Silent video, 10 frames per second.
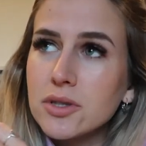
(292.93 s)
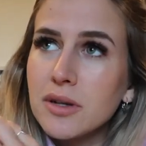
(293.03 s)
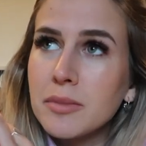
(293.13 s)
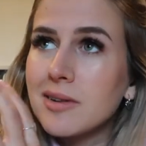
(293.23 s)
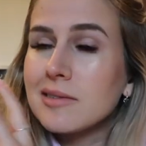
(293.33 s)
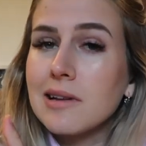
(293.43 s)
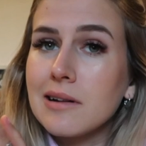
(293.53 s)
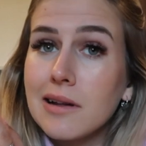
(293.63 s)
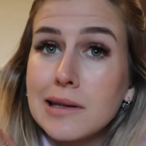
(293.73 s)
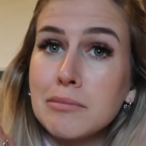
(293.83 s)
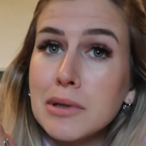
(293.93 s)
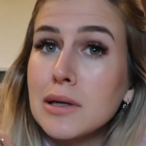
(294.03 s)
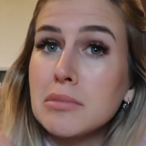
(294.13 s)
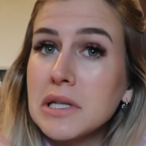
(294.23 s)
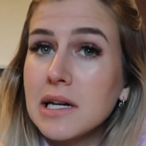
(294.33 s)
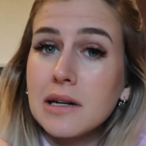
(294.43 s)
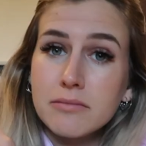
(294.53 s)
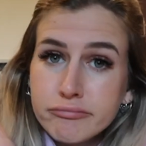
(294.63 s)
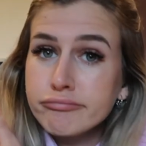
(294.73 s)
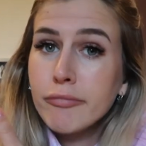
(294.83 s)
which, I mean, it's like not that big, but like,
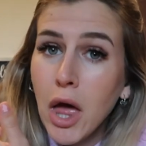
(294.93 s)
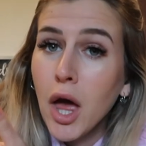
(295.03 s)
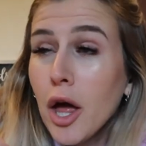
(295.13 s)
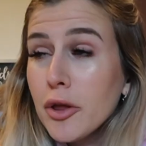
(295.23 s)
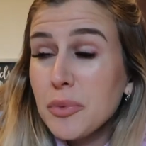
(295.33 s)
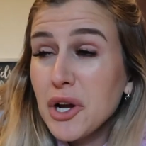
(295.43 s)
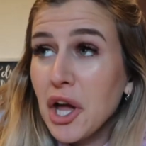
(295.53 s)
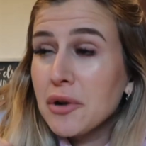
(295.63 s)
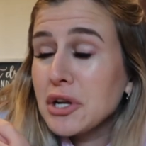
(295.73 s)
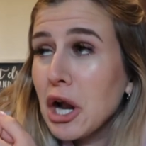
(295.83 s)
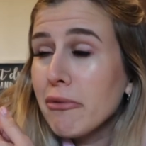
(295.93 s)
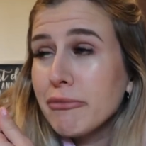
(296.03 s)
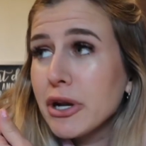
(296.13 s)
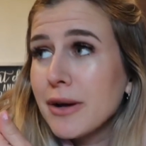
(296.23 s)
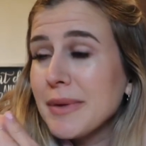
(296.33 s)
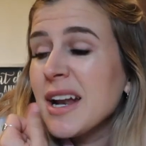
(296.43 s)
it's pretty good, you know? You know what I